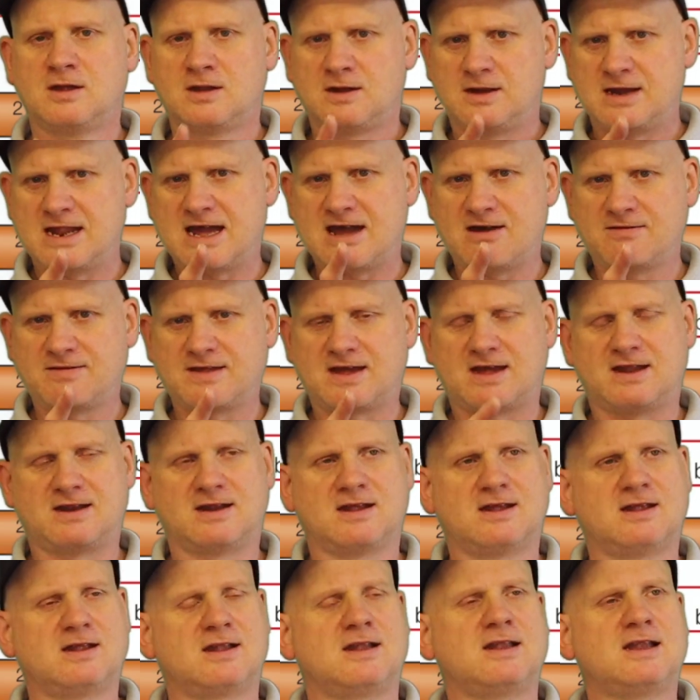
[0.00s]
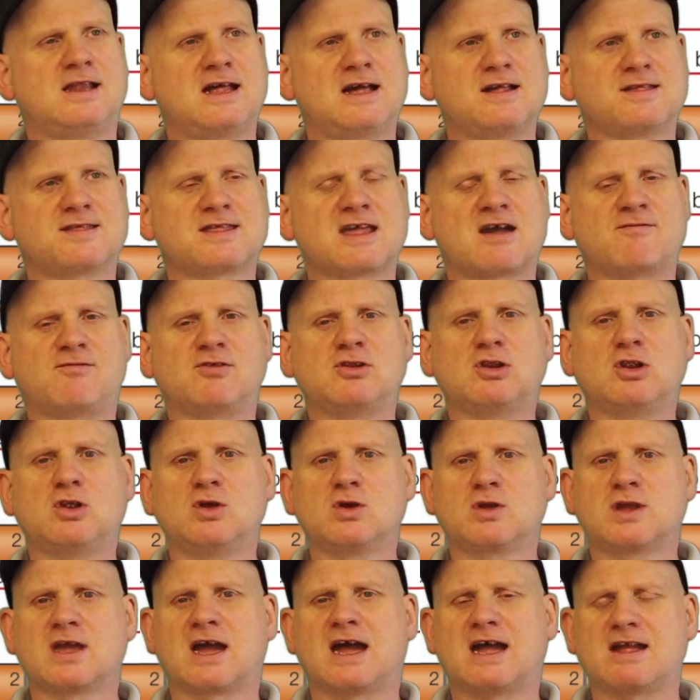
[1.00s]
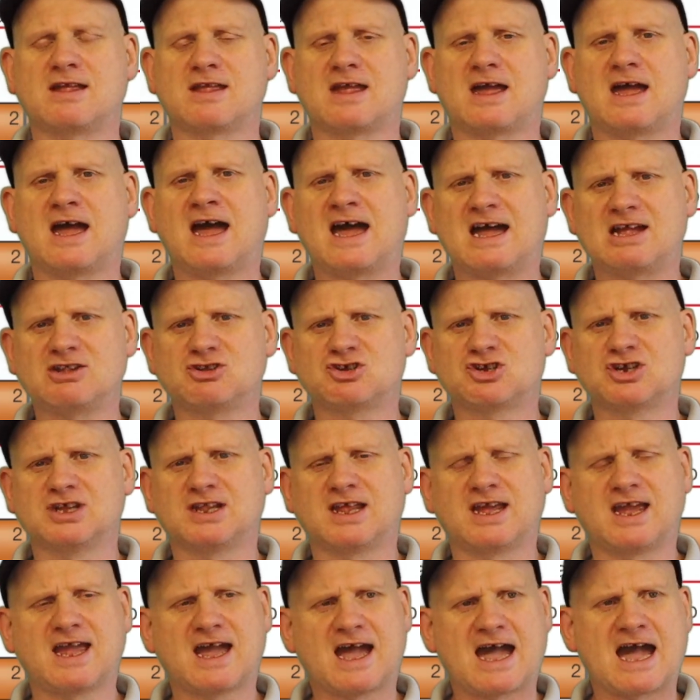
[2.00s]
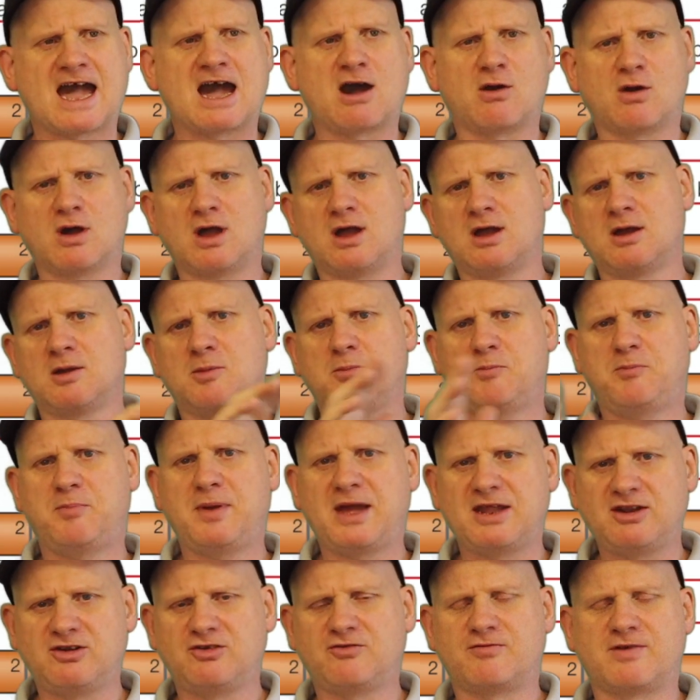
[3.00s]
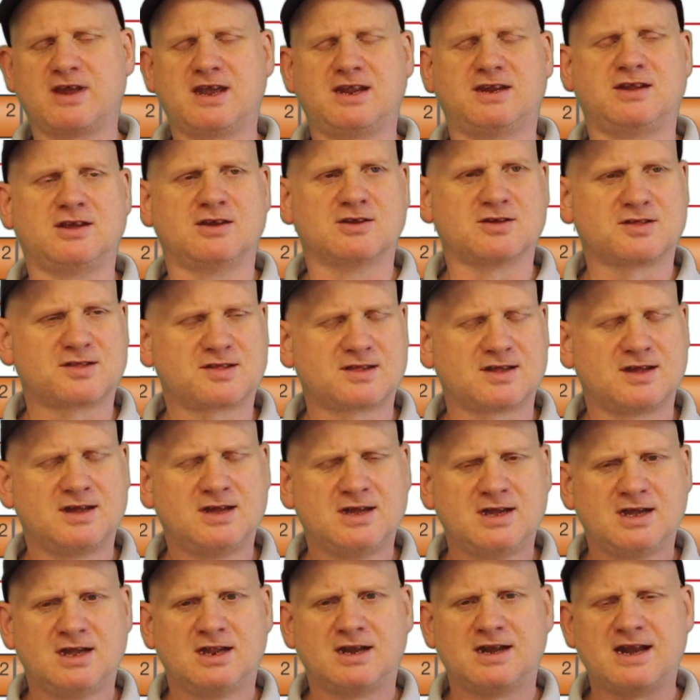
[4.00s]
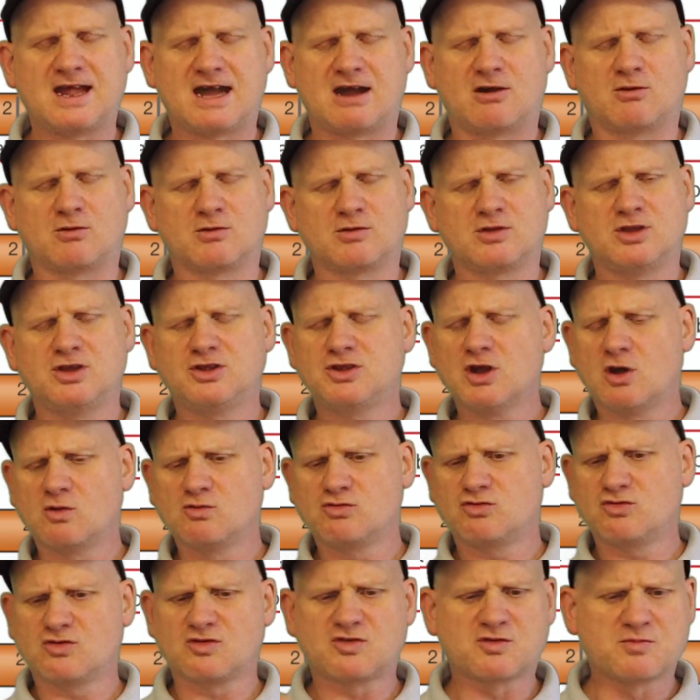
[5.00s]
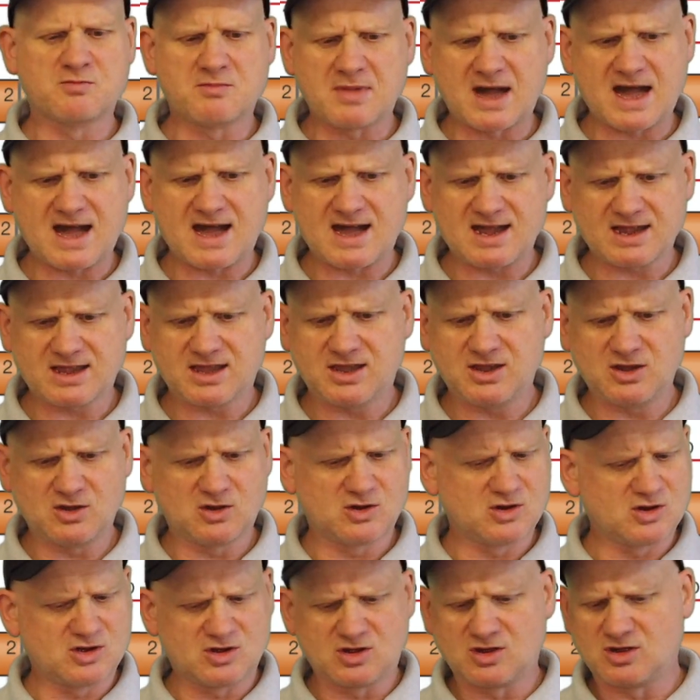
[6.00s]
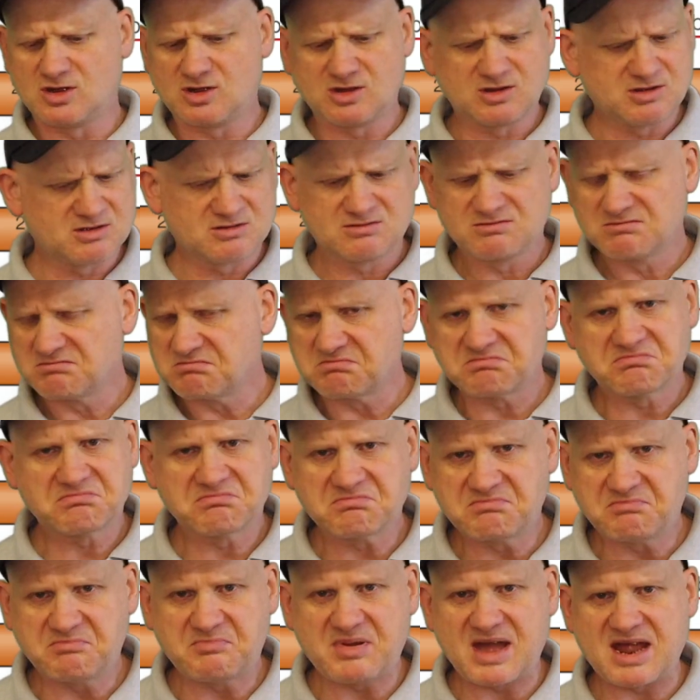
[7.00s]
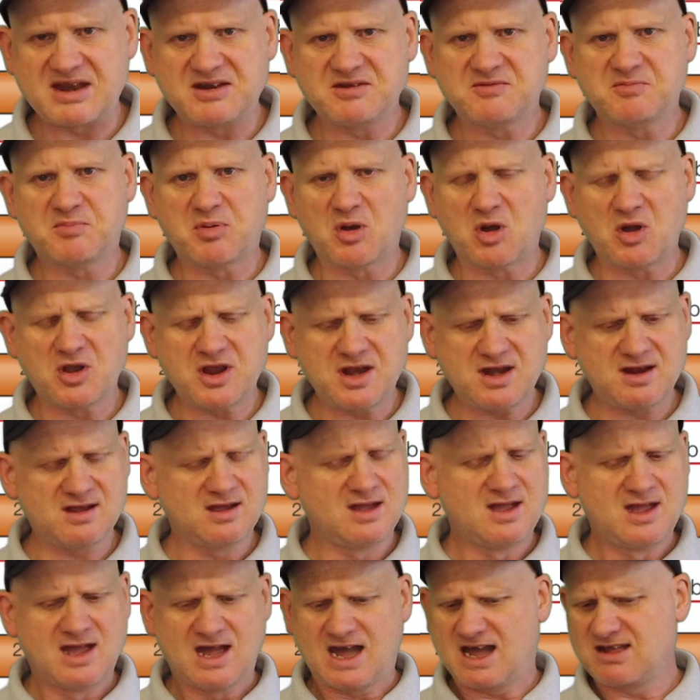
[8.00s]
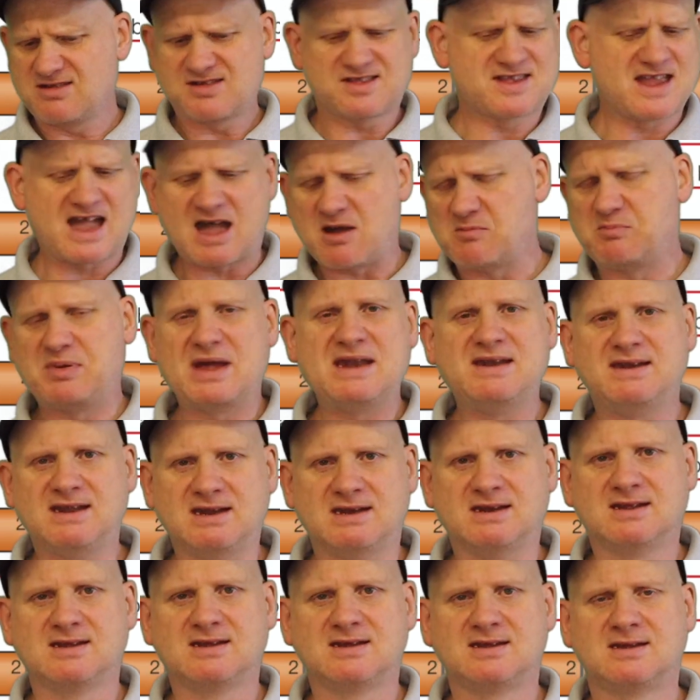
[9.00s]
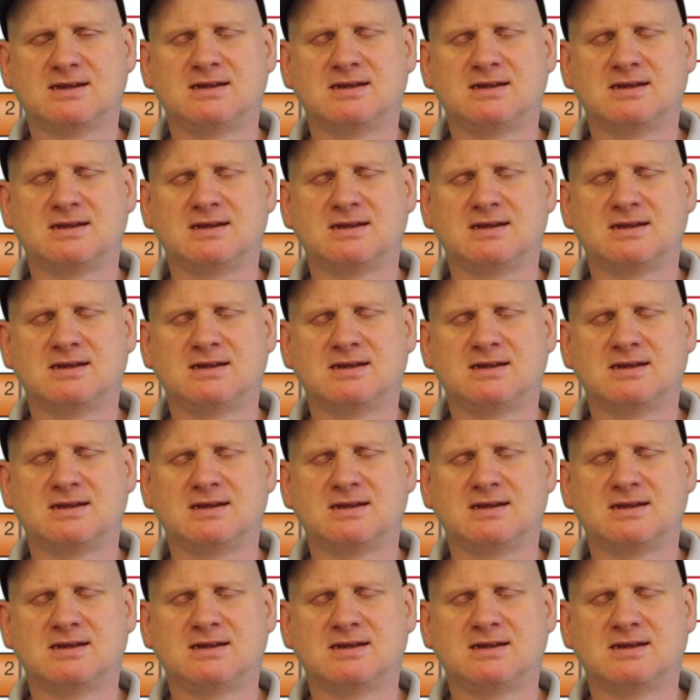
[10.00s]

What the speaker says: Now then, let's have a look at actually our bend radius. Now, you don't just mark your bend point and start bending.